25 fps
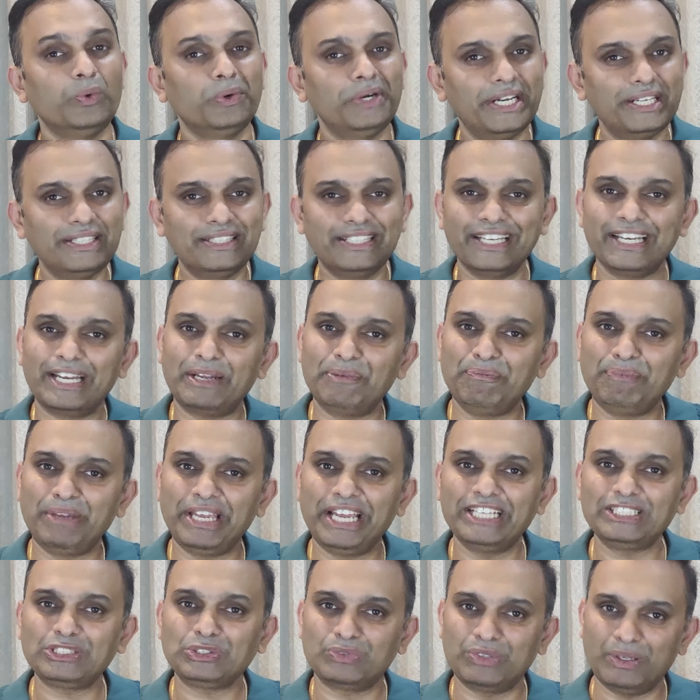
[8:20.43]
who did their
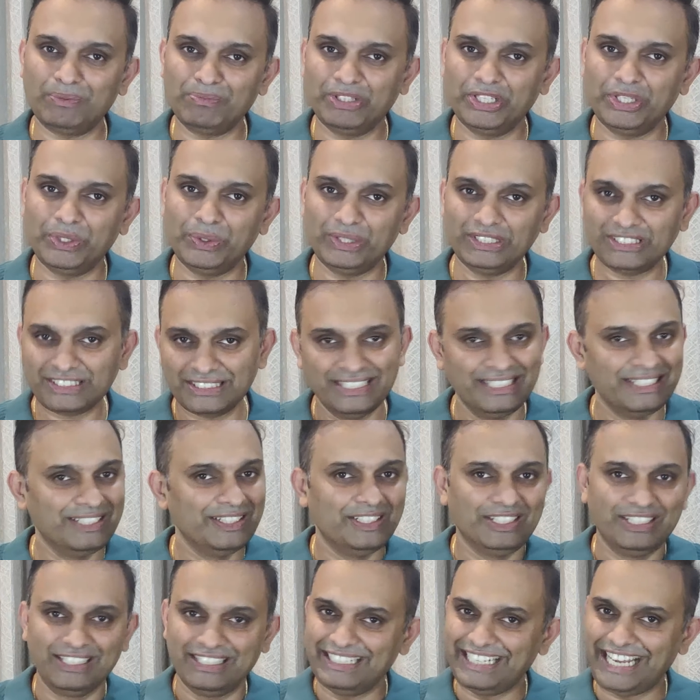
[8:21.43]
MBAs from the US,
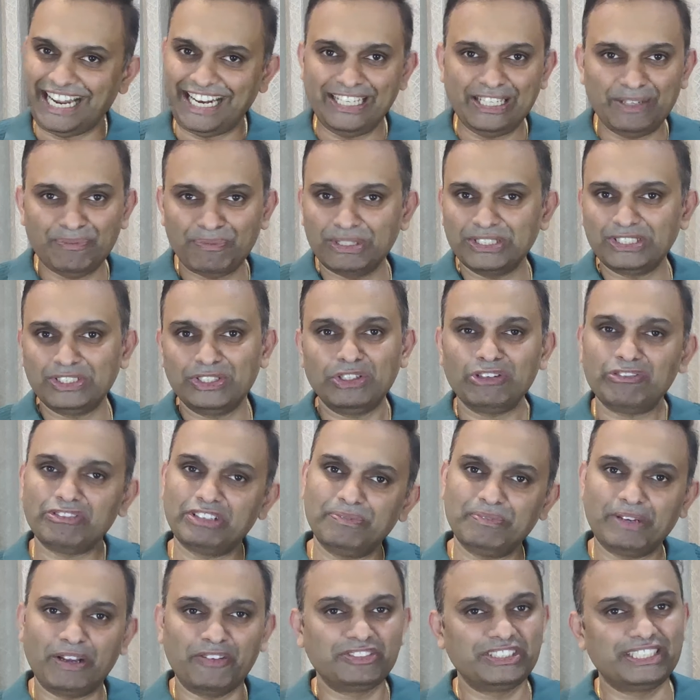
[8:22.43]
90% of
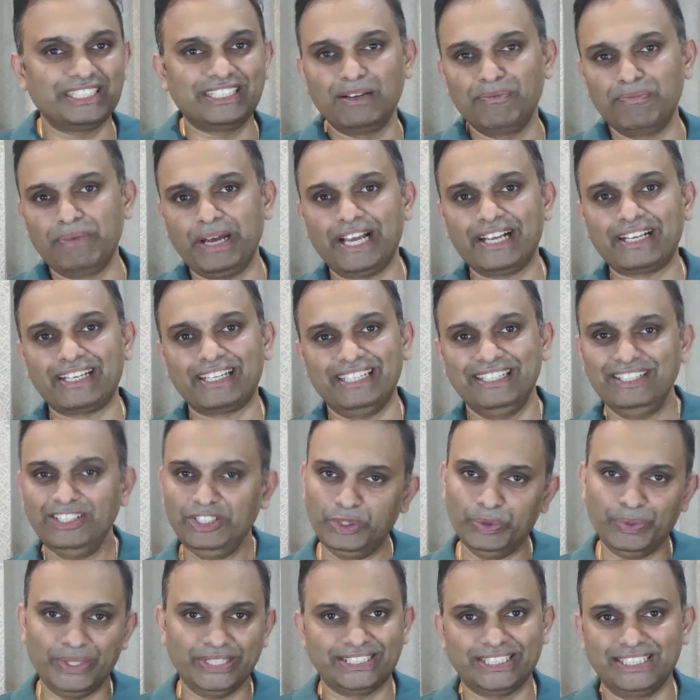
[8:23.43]
them have settled back
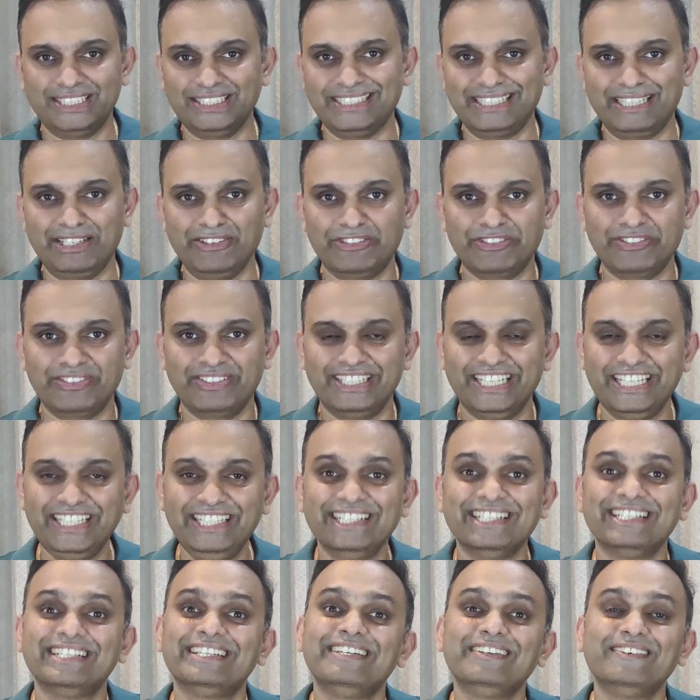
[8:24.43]
in US itself,
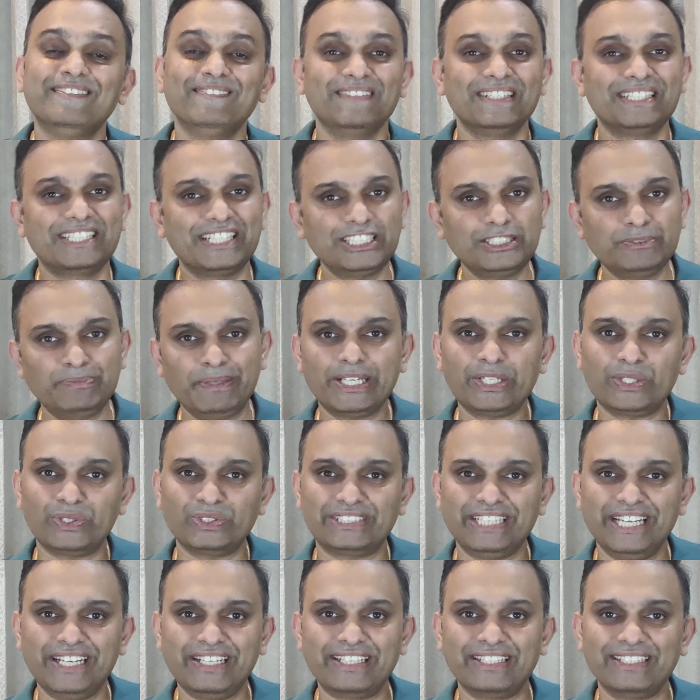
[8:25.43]
right? With respect
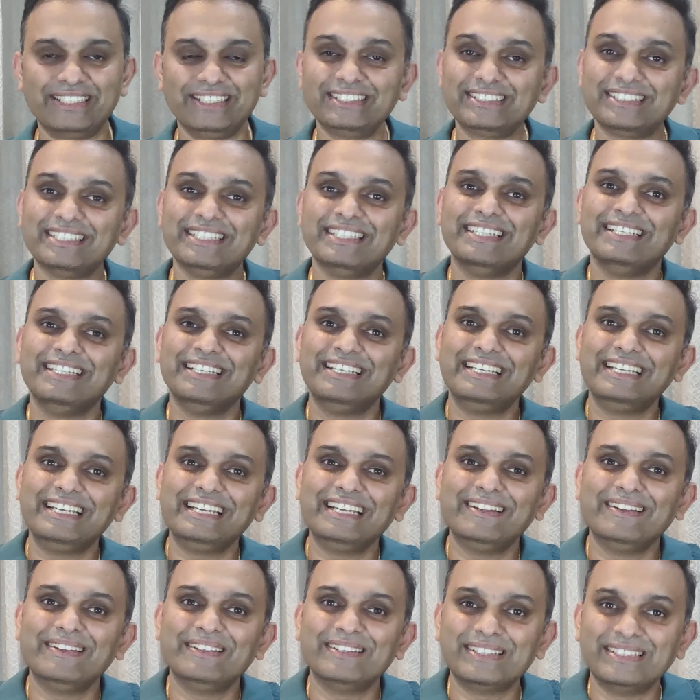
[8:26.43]
to sectors,
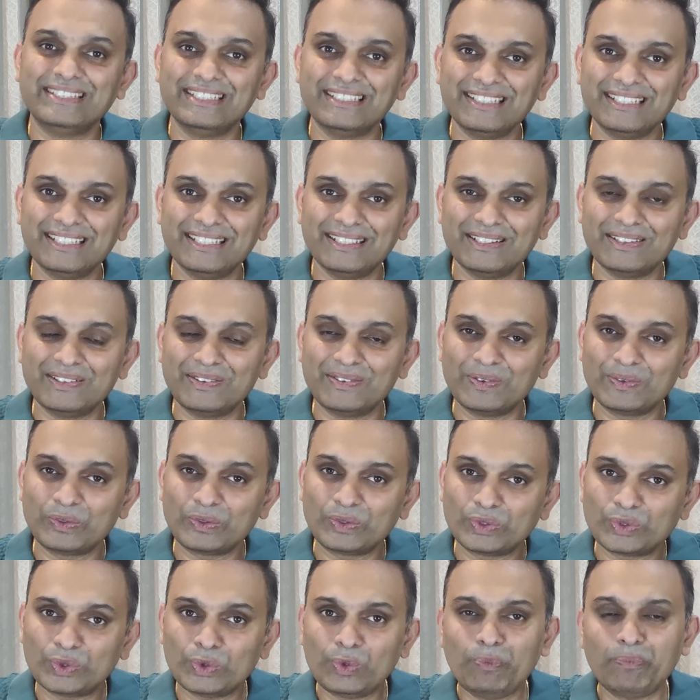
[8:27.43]
the
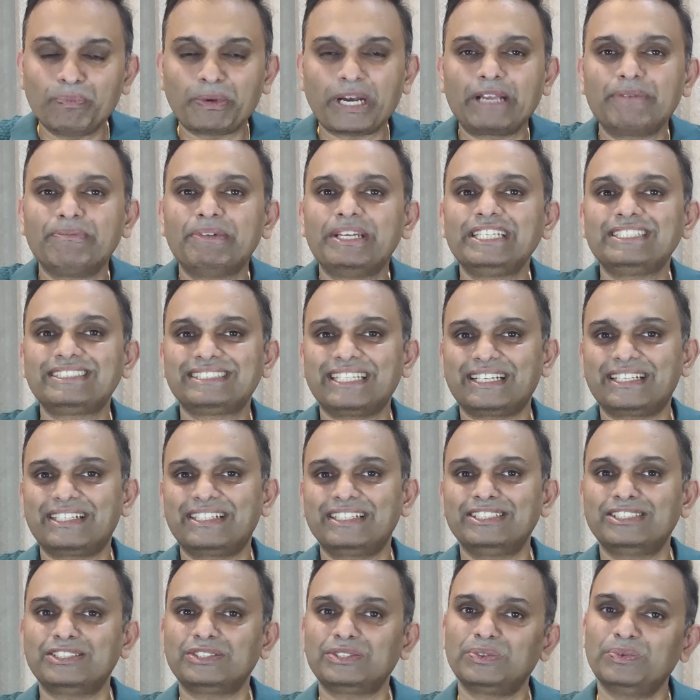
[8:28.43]
two primary
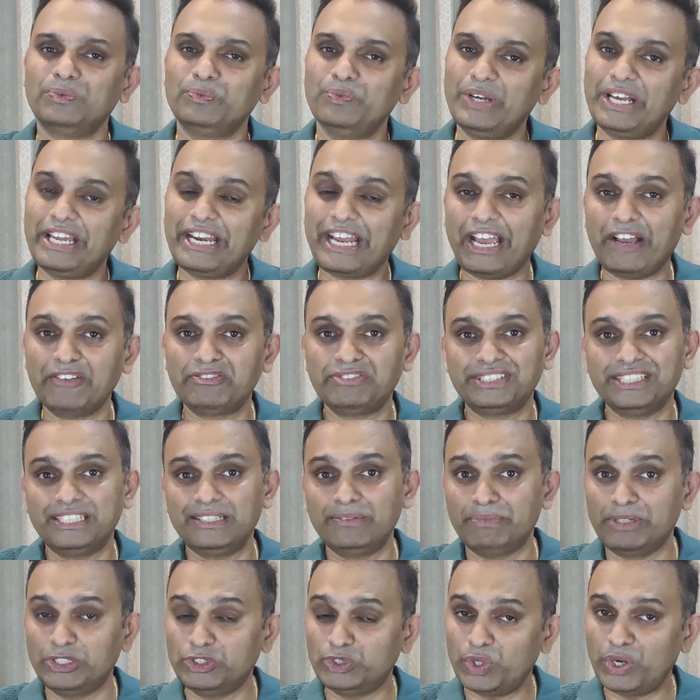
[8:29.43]
sectors where I have
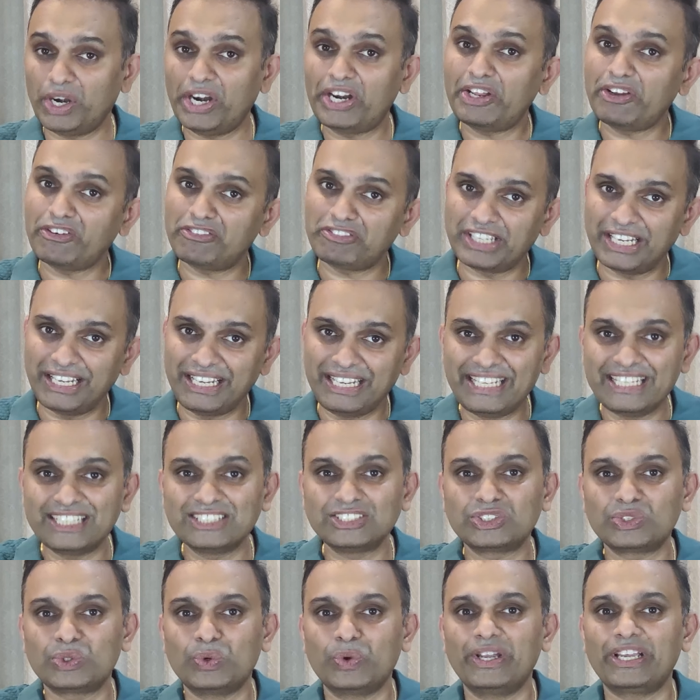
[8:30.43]
seen majority of the
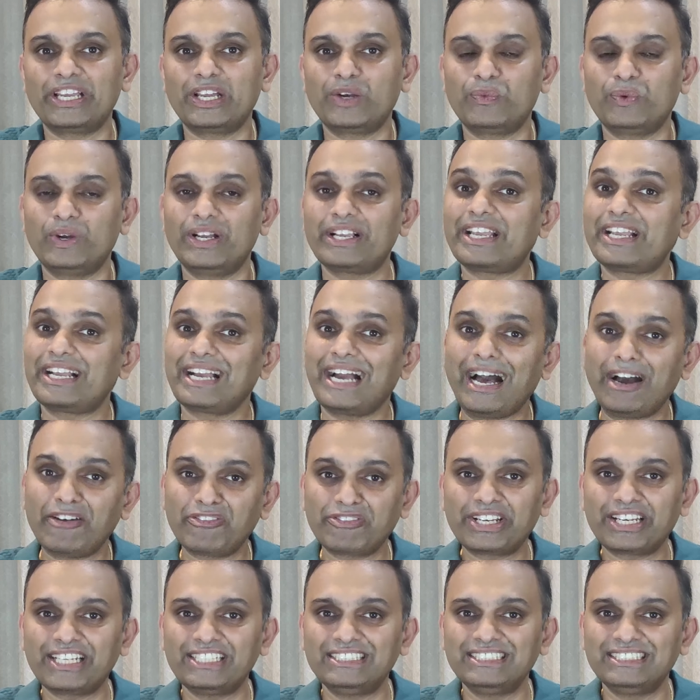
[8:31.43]
Indians going and working
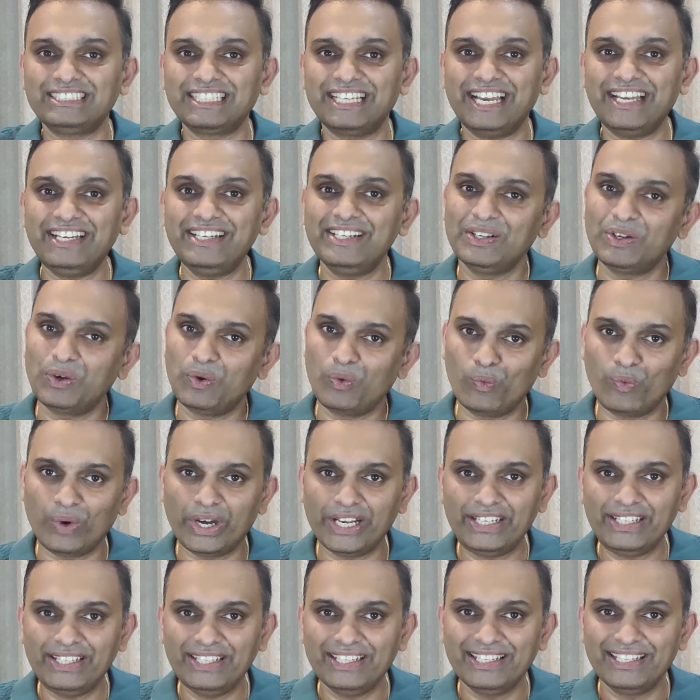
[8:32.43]
after INSEAD,
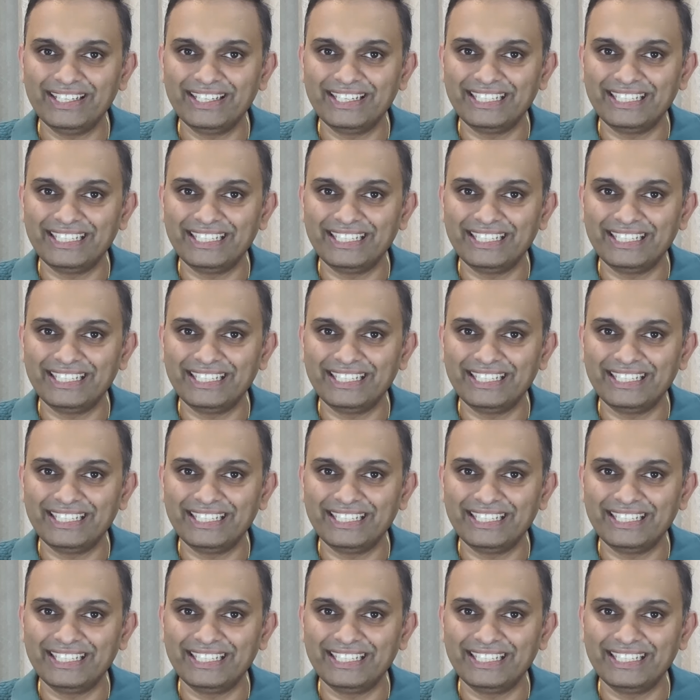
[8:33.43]
one